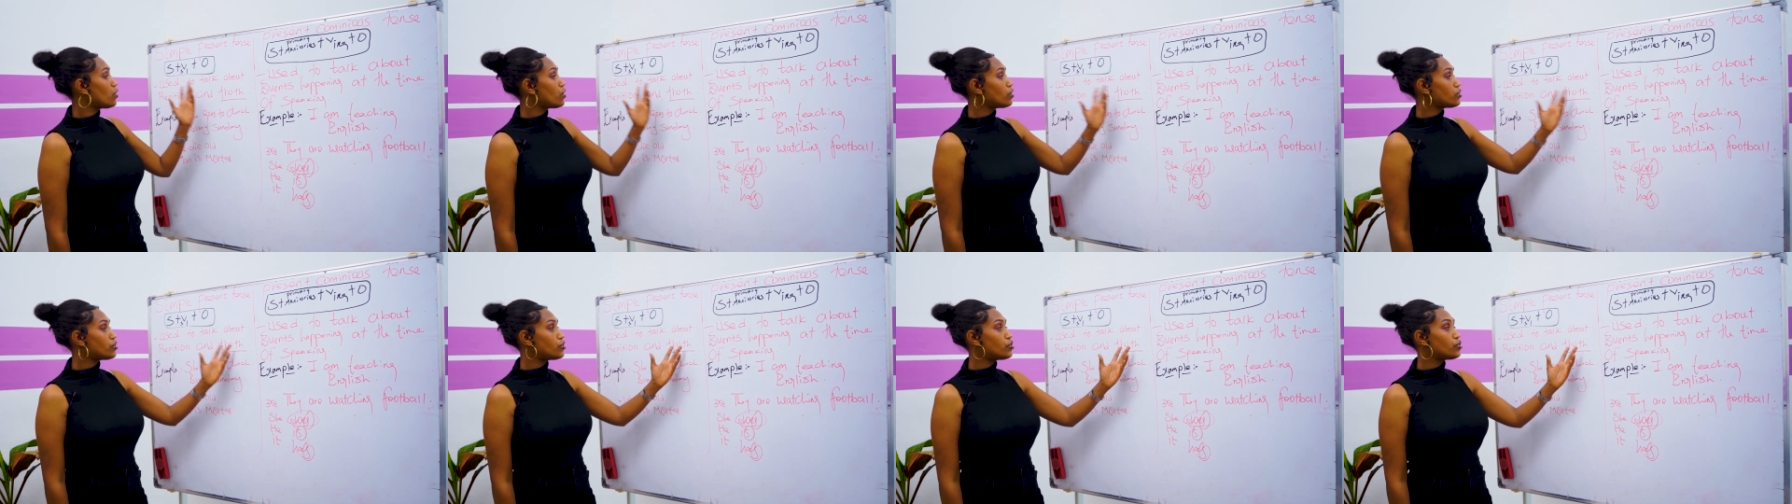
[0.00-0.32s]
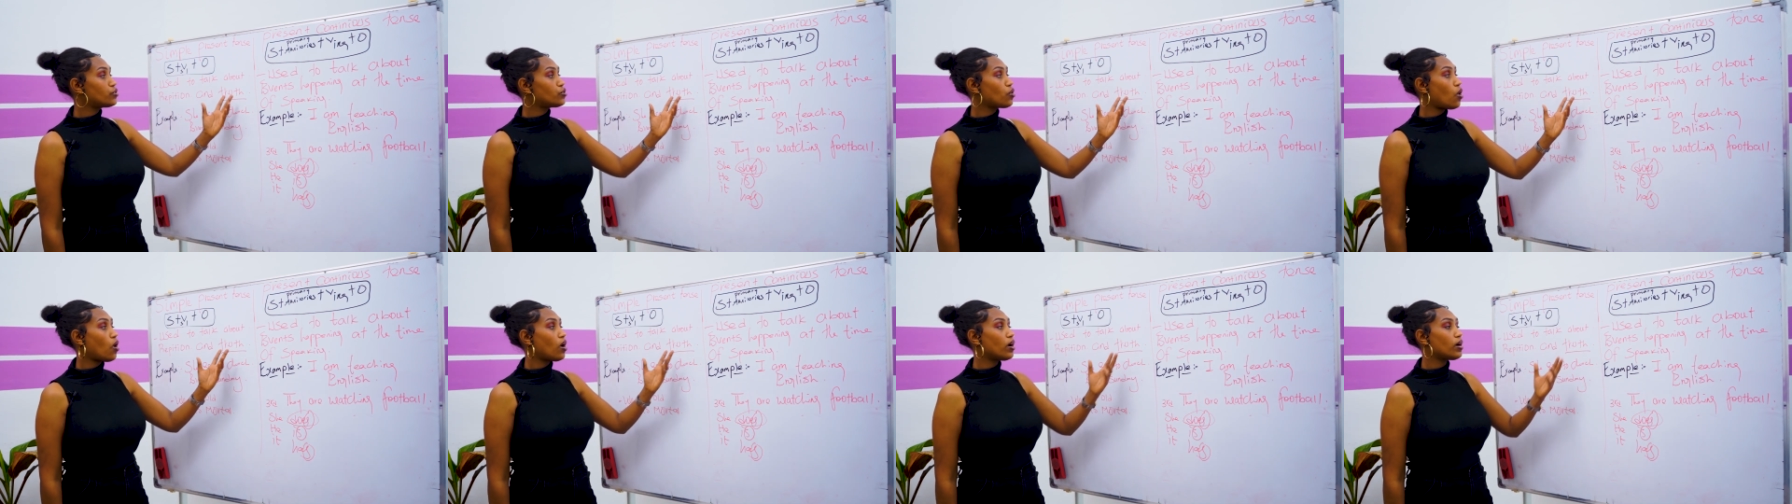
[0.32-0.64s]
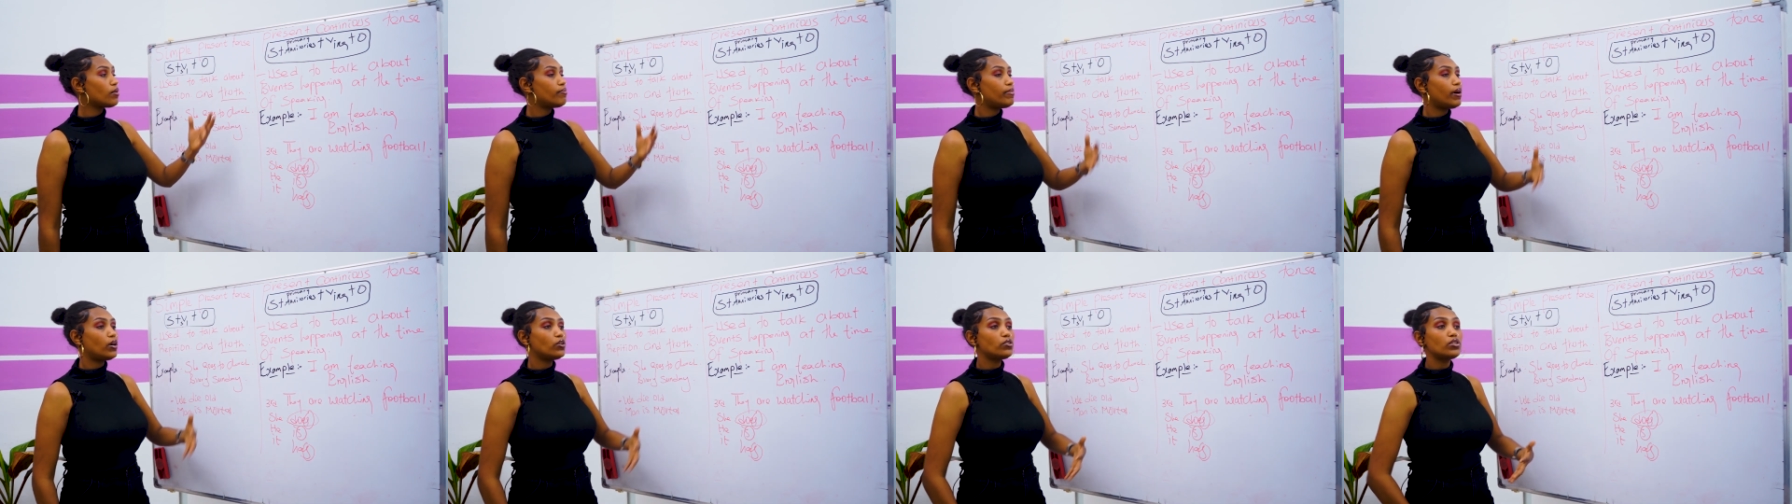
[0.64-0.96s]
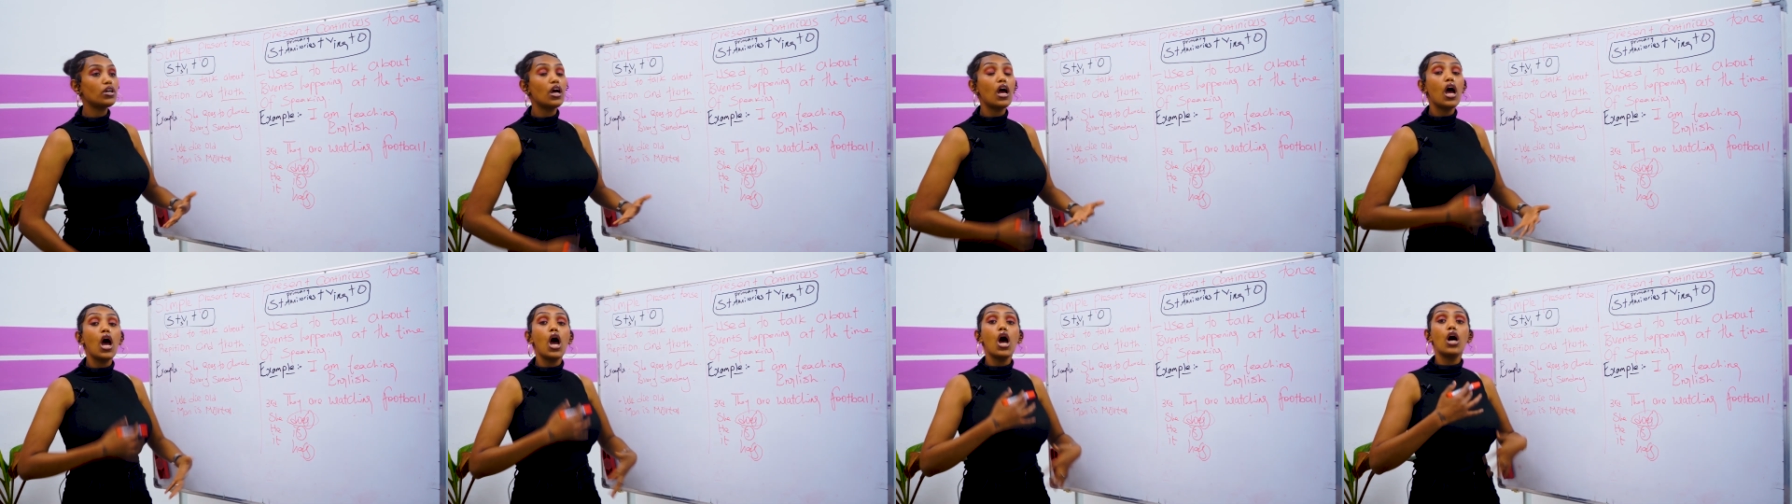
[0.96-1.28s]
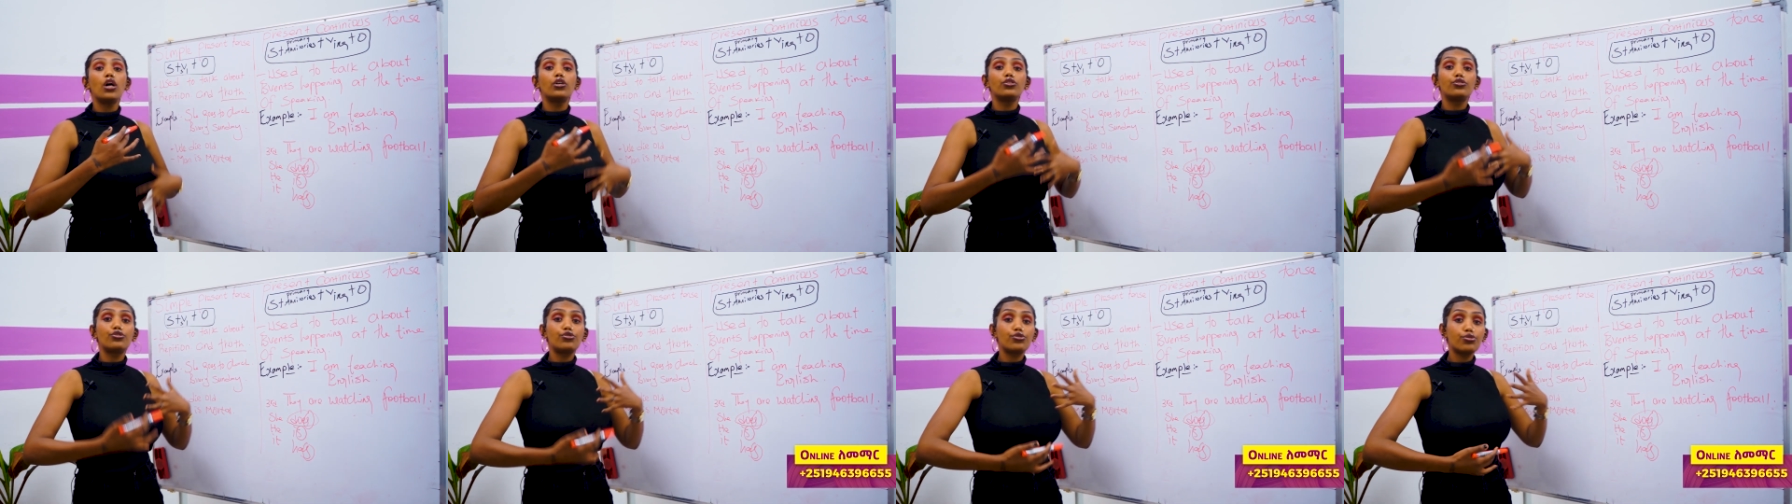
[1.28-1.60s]
used to talk about
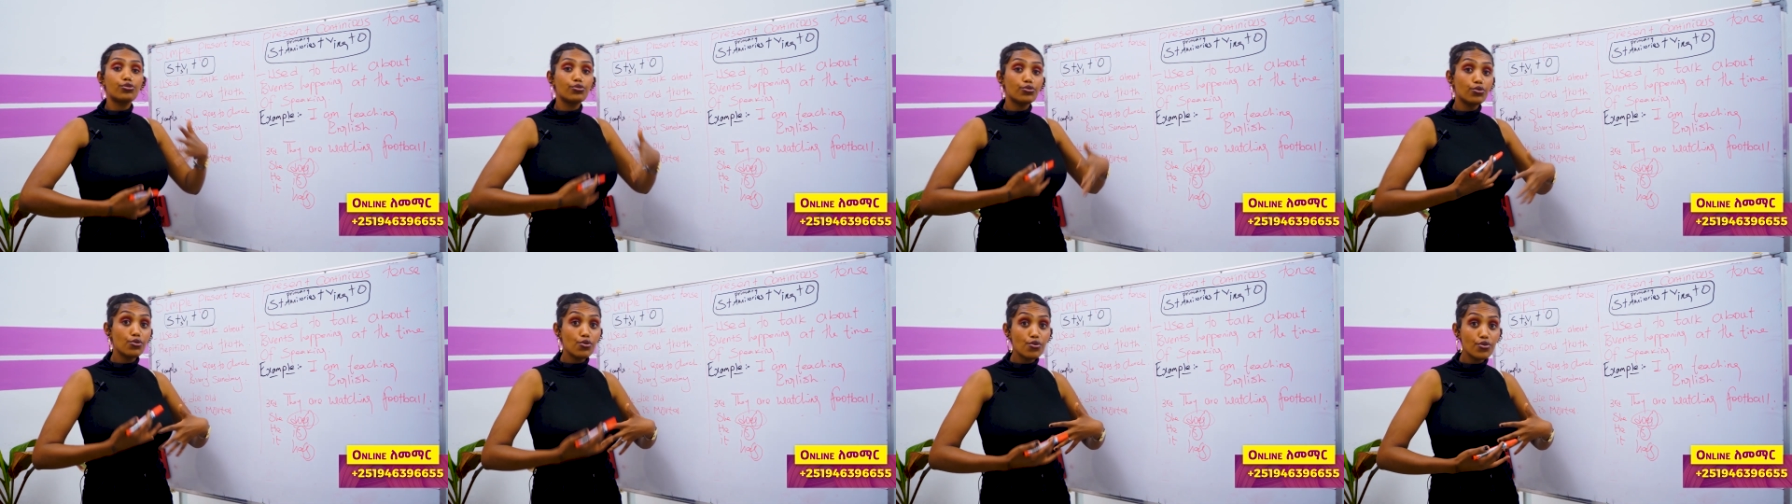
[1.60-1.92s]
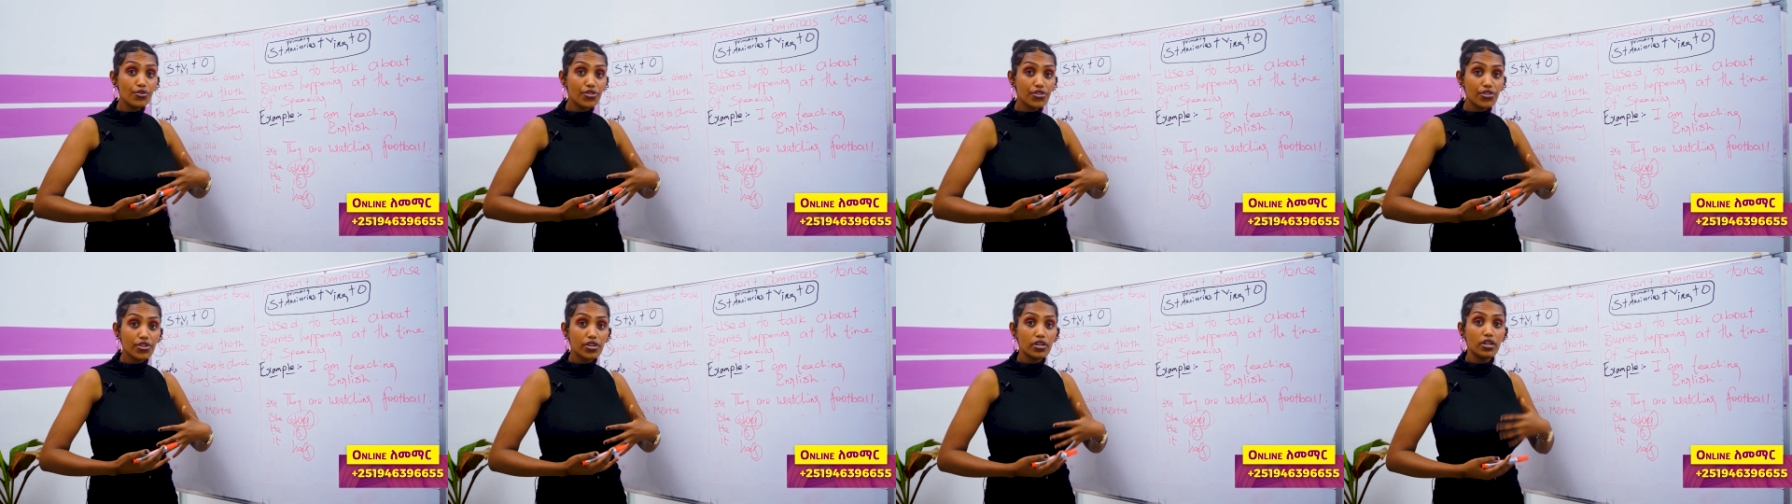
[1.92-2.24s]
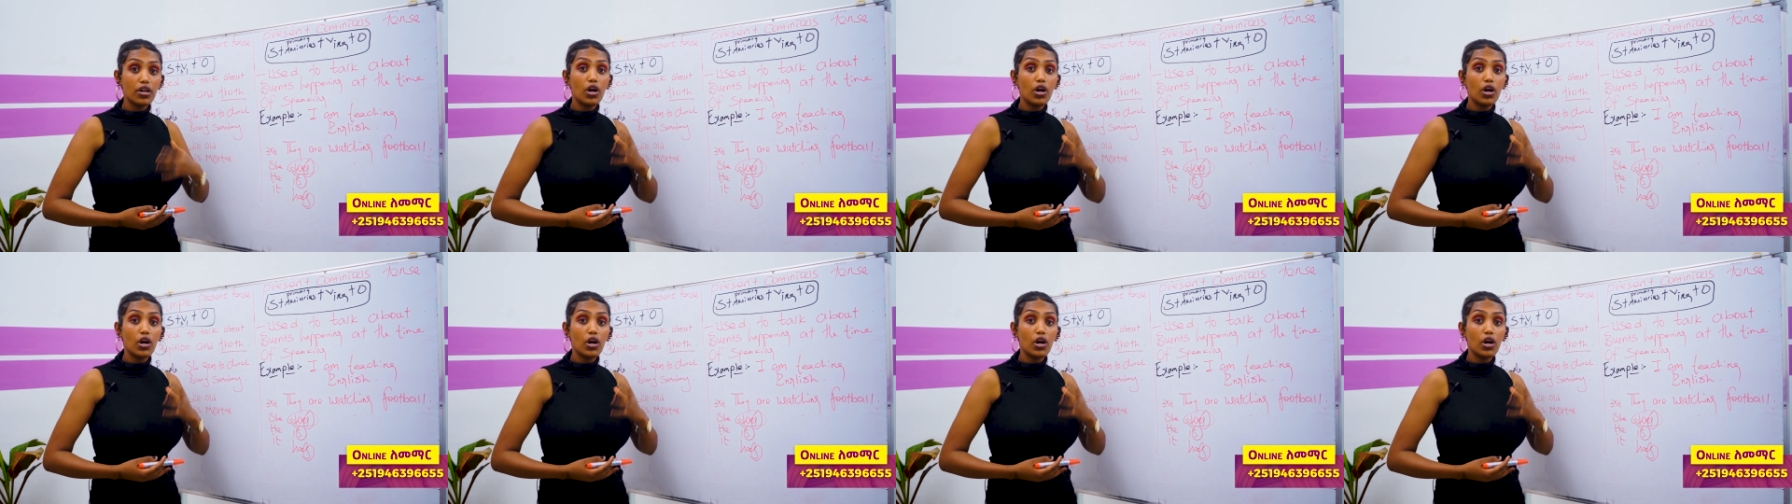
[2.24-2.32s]
truth